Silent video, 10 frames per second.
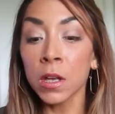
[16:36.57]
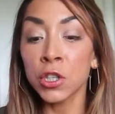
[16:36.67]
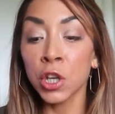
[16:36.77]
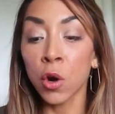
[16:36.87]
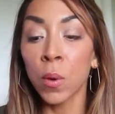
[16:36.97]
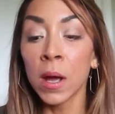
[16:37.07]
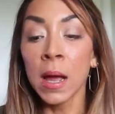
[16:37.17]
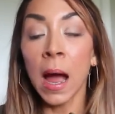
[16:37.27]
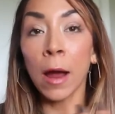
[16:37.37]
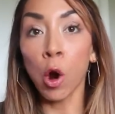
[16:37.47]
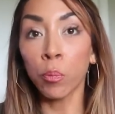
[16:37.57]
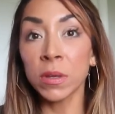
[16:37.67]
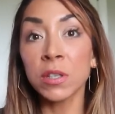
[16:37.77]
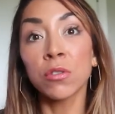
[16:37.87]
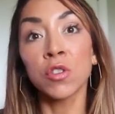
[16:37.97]
so I hope
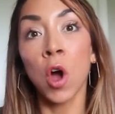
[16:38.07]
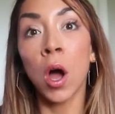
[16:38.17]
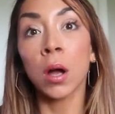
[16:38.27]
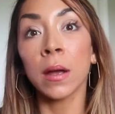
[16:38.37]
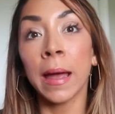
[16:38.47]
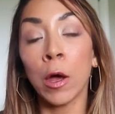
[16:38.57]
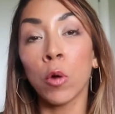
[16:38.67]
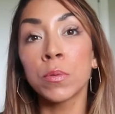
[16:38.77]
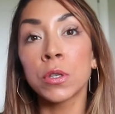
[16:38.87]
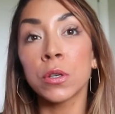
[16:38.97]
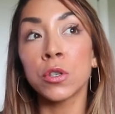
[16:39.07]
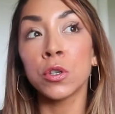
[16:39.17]
this little talk helped